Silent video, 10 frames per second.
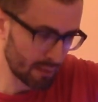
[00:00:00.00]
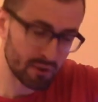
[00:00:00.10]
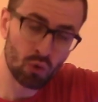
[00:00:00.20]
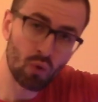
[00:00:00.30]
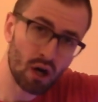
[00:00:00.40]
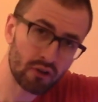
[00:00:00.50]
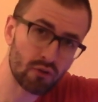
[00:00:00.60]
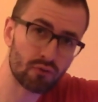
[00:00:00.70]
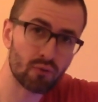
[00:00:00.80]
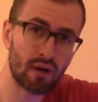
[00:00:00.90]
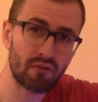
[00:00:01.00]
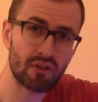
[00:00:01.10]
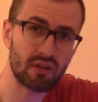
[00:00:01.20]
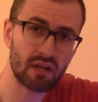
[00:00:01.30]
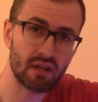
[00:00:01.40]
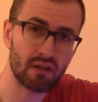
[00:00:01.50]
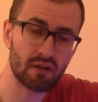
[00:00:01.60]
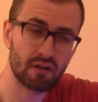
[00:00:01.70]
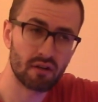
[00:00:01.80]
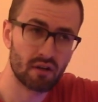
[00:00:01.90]
going to walk you through everything
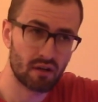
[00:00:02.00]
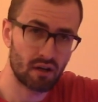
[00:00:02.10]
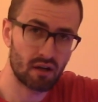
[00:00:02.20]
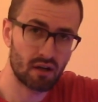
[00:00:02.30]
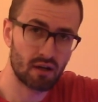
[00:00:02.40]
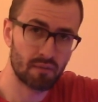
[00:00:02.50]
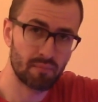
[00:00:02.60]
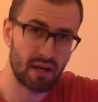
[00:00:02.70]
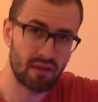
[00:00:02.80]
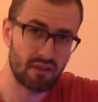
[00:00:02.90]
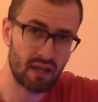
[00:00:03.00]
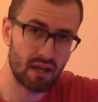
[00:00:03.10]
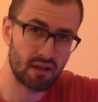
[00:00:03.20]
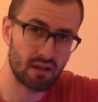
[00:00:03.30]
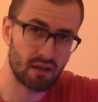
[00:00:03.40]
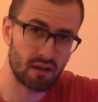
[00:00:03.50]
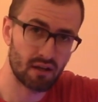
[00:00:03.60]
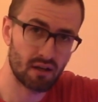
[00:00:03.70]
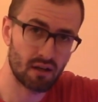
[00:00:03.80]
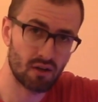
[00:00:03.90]
here. And then
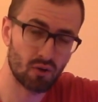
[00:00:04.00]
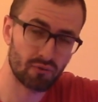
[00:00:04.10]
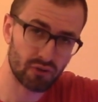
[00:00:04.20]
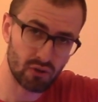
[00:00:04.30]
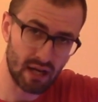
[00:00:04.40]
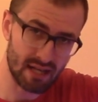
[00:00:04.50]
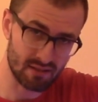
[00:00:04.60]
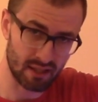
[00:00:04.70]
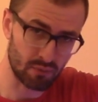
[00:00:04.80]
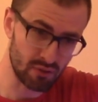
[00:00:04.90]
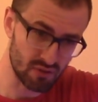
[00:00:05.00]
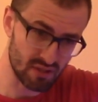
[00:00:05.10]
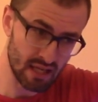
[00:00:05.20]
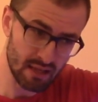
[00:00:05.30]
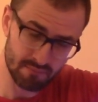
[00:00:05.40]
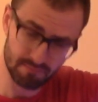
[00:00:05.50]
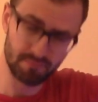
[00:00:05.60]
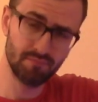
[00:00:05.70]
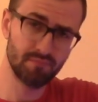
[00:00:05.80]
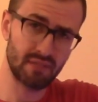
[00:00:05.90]
hopefully you guys like what you see.
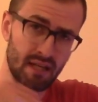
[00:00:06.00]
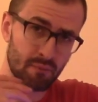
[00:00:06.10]
And I'm